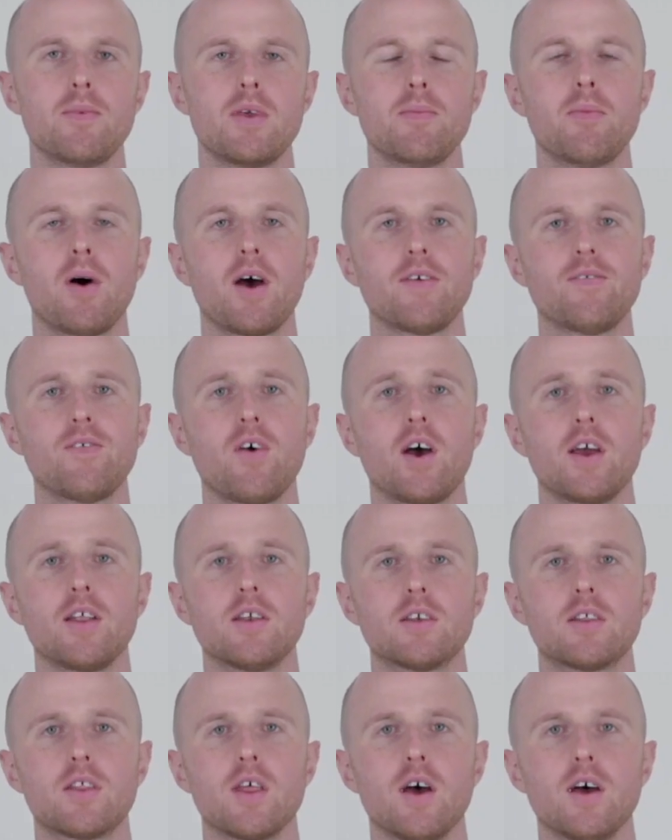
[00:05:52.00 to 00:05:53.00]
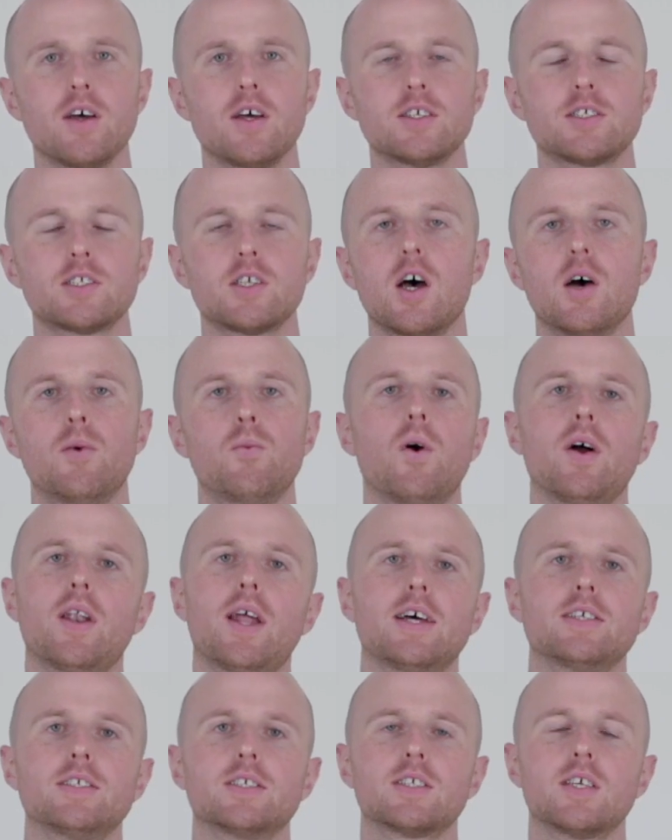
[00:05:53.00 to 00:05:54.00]
You might find that a certain one
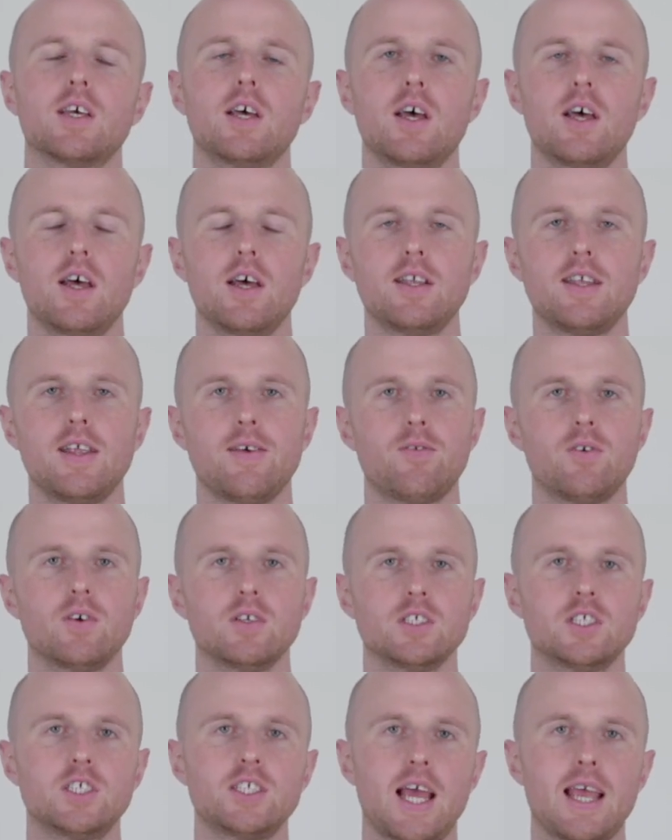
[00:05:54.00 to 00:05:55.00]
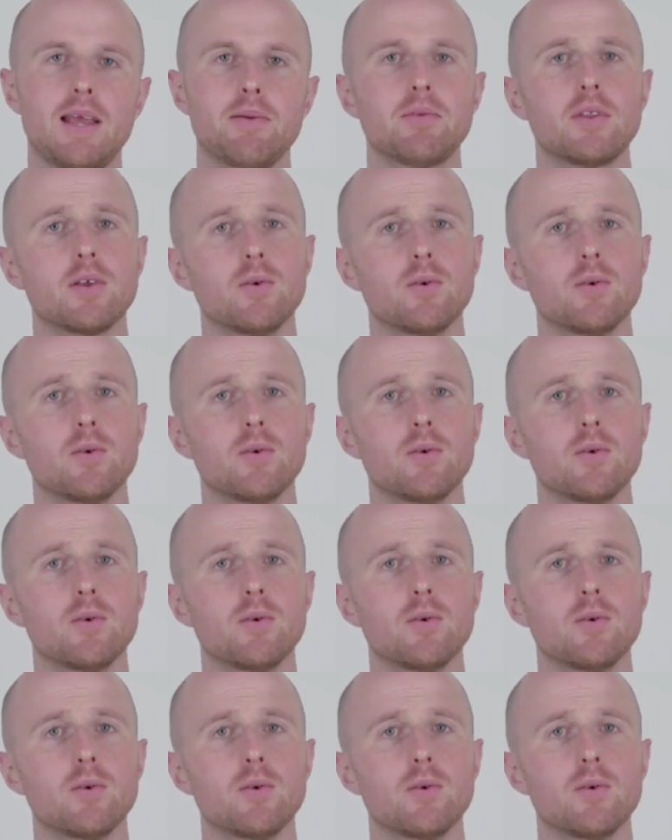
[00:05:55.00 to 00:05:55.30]
has different shape